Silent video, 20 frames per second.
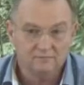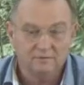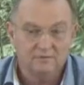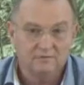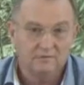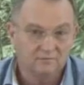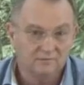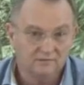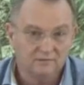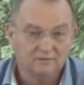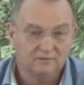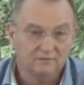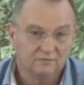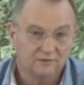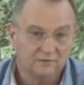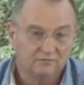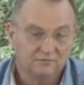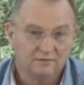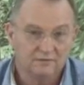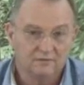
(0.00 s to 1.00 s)
reducing the
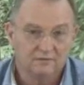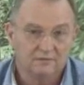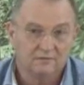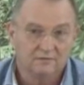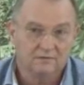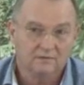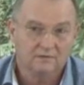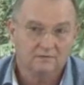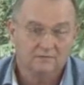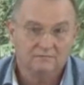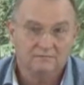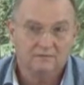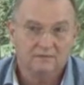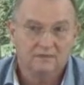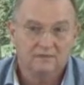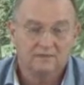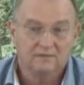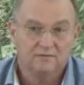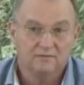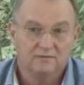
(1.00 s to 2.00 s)
traffic on, on the
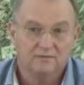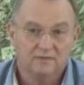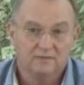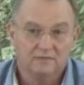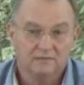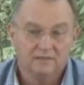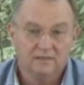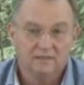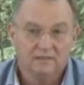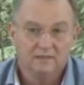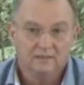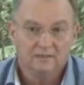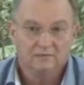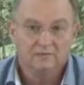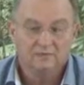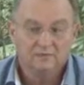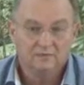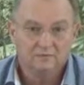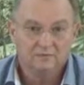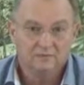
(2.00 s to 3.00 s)
fields and so on,
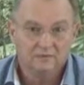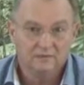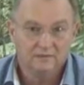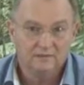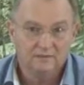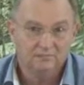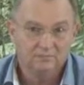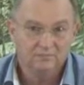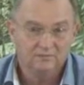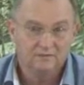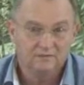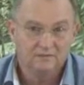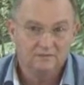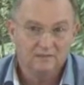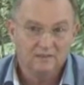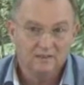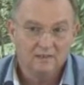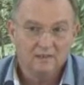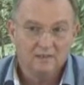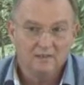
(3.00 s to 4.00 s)
reducing the inputs.
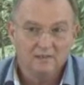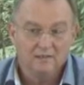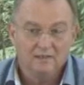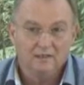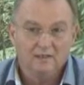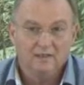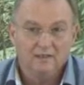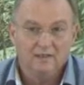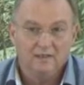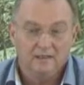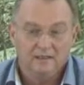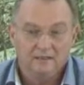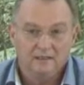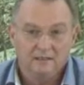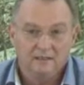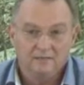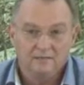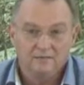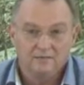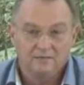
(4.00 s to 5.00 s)

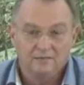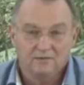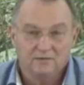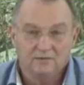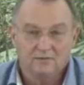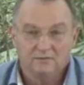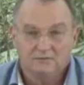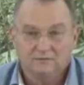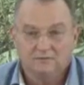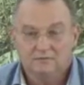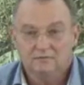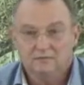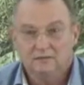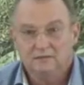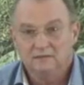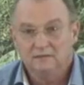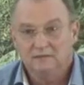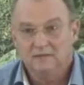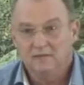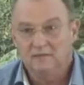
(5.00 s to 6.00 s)
And
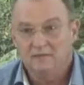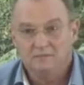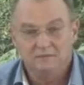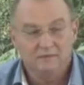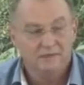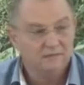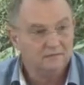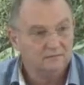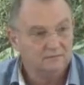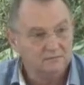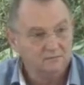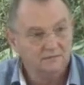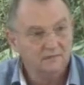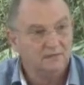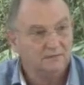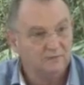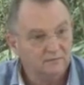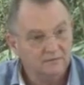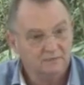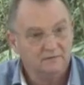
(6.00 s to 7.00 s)
so how, we,
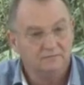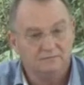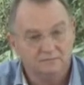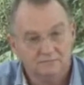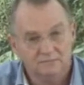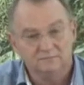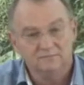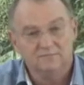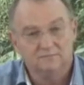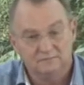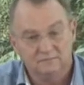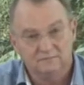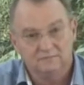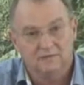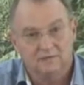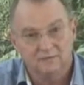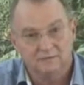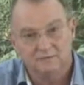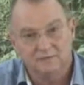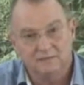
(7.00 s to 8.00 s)
how, we,
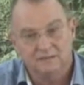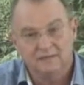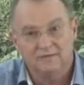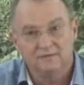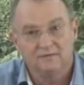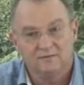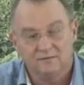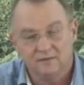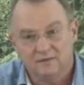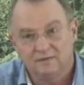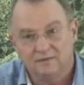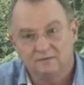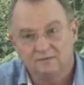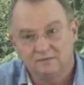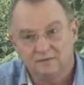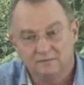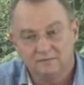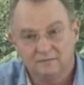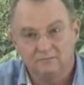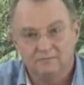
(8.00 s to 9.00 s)
how do we get this
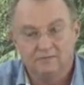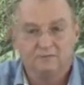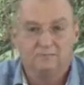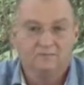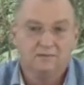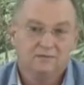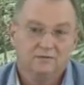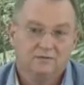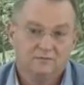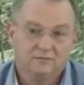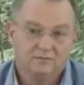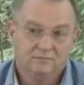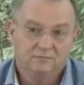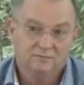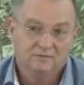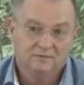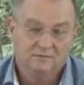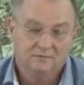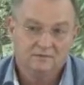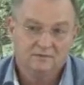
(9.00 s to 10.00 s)
out? And there was one
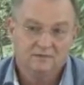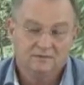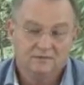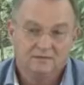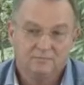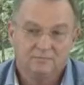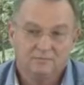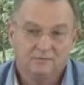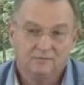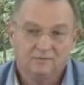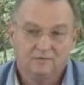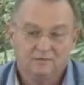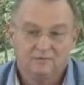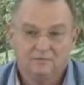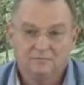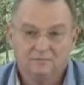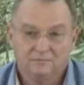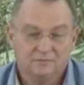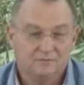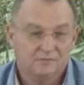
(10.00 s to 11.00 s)
student in the, in the project
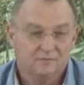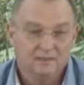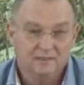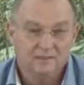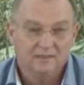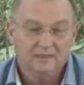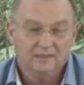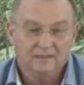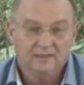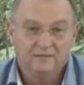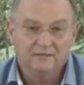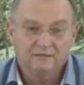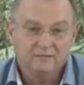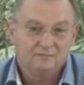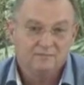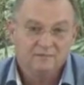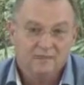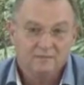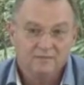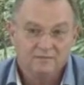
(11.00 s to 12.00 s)
who was actually a
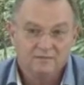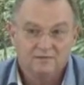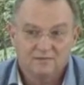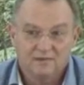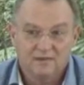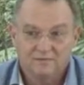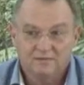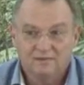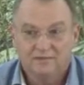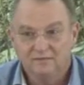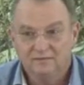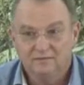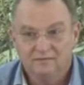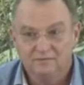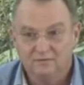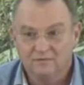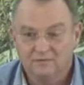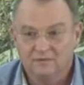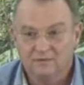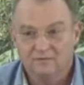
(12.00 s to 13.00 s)
farmer's son, and he
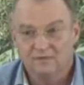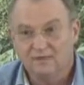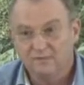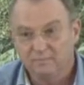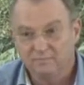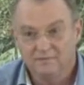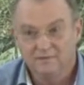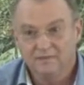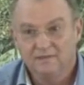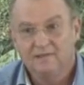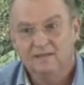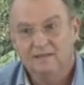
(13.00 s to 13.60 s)
took this up.